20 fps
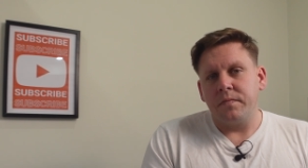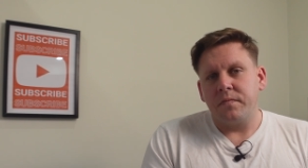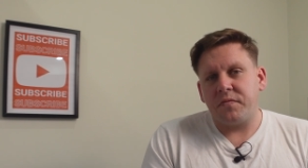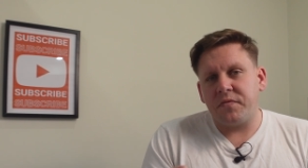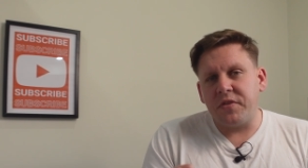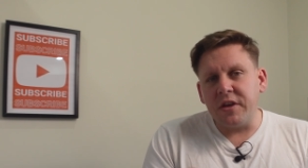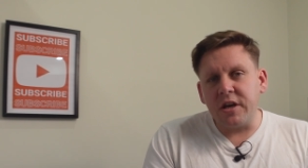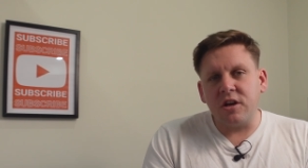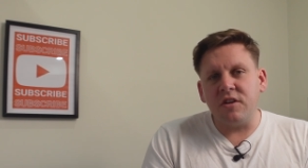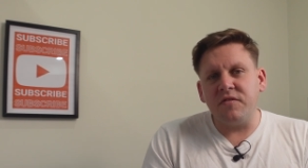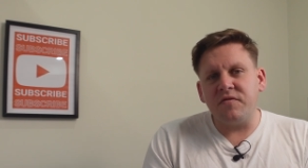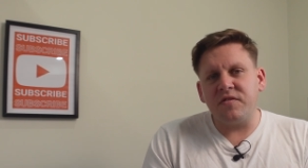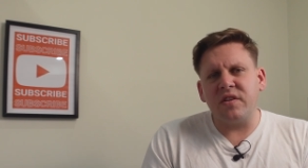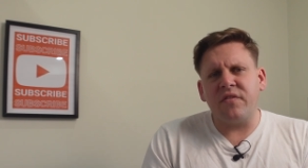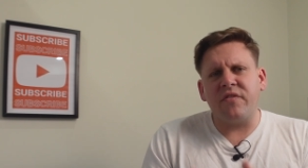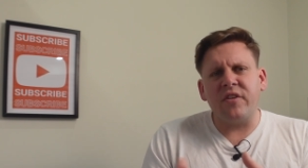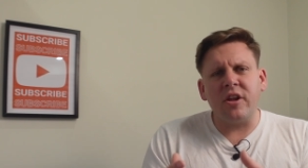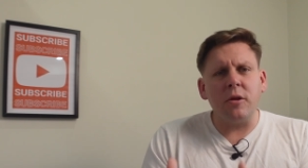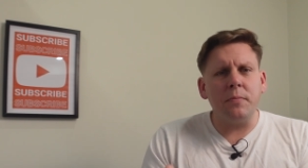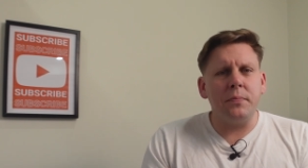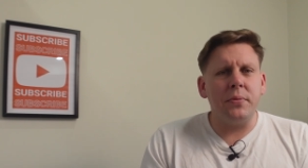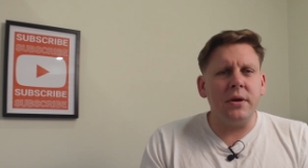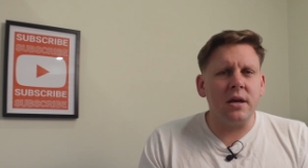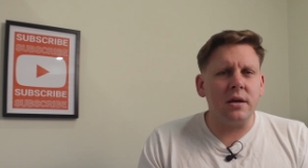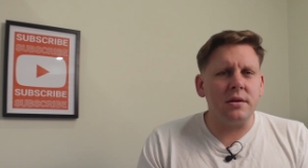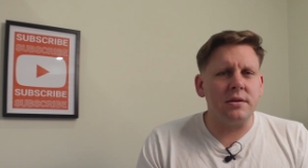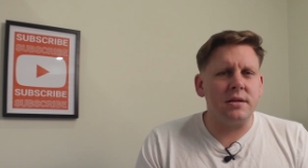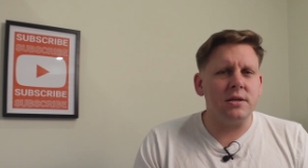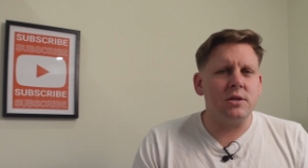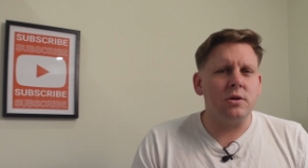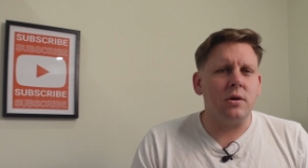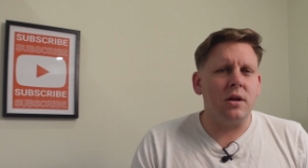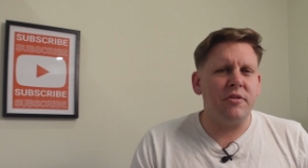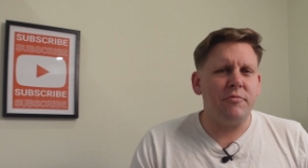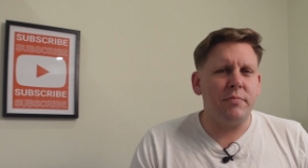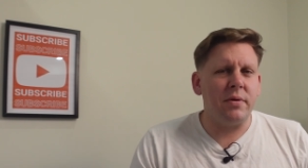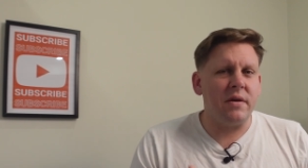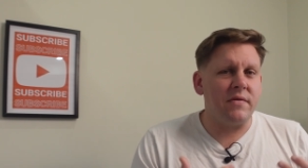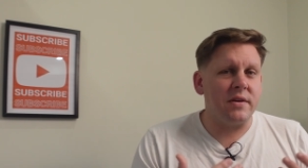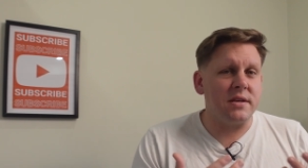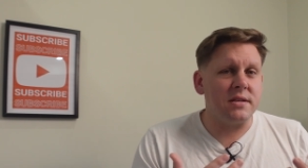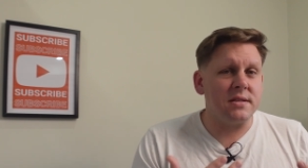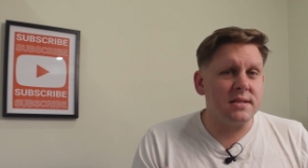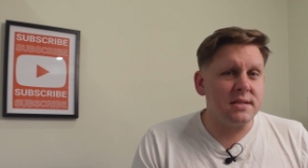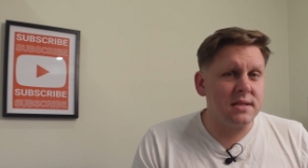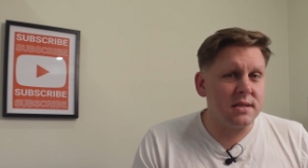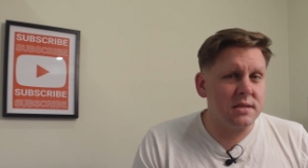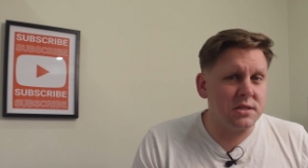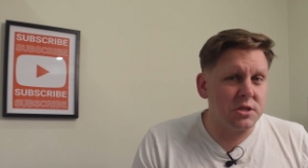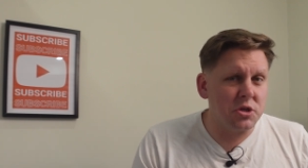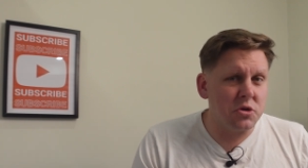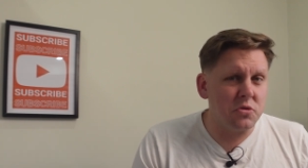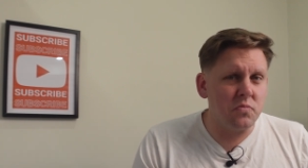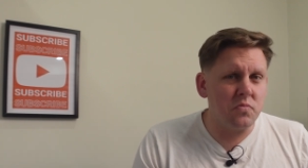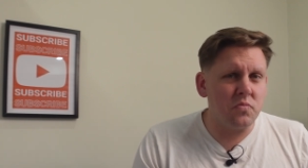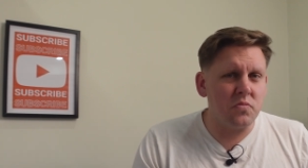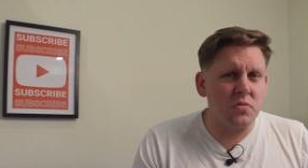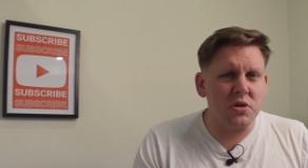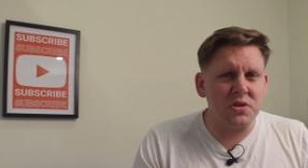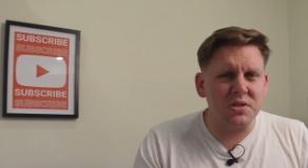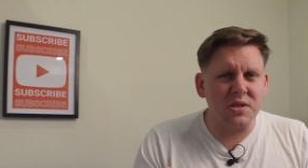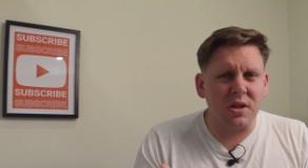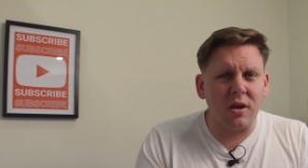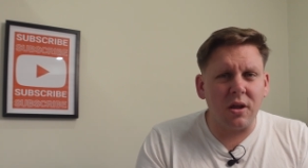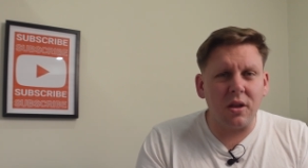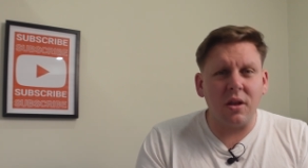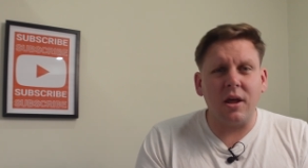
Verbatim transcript: Think of developing a digital FPV system as a lot